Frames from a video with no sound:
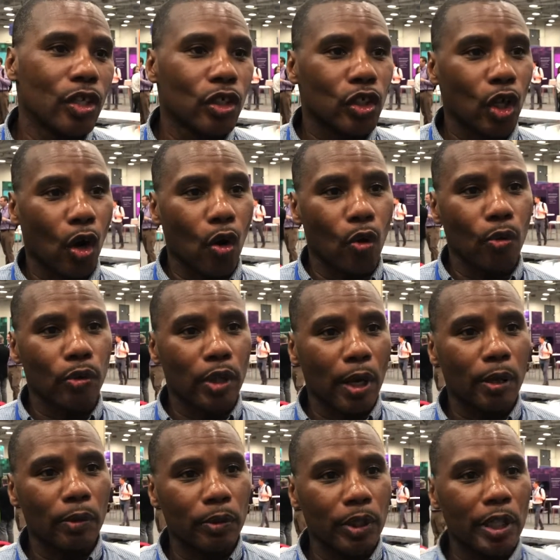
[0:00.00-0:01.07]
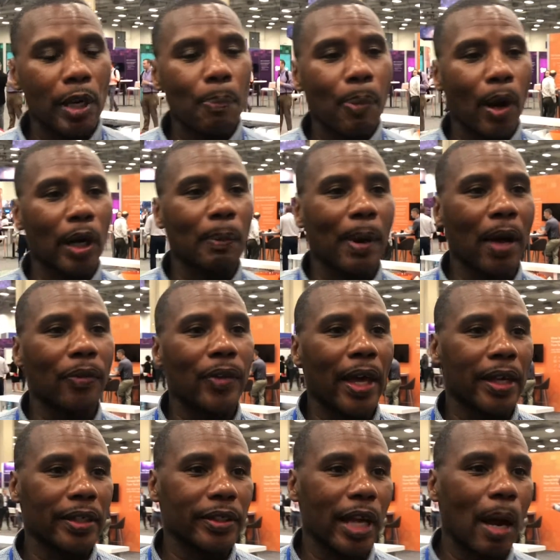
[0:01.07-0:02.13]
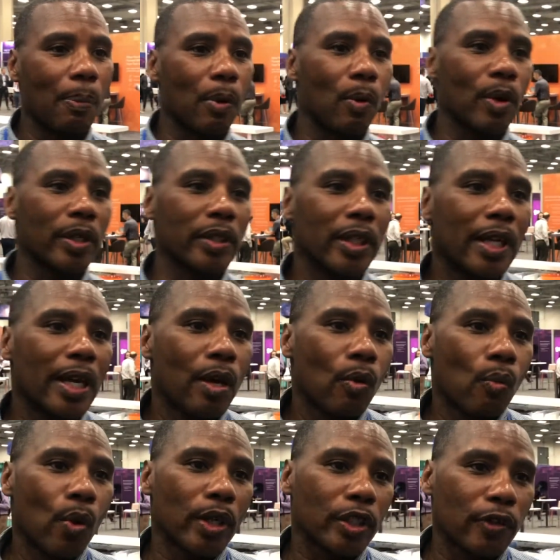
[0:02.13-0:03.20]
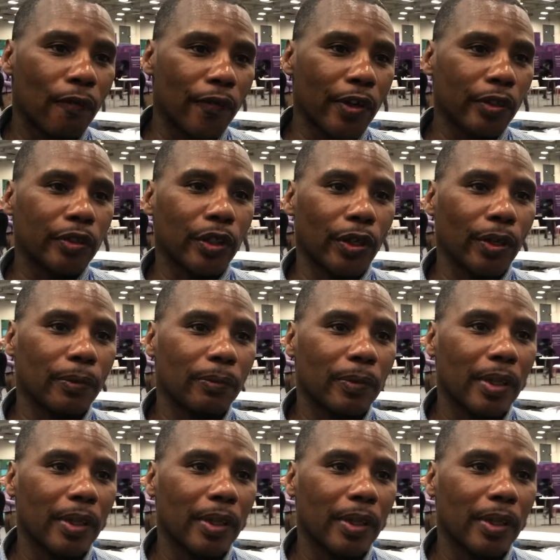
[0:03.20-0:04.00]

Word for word: So the, the good part about that example was once you filter,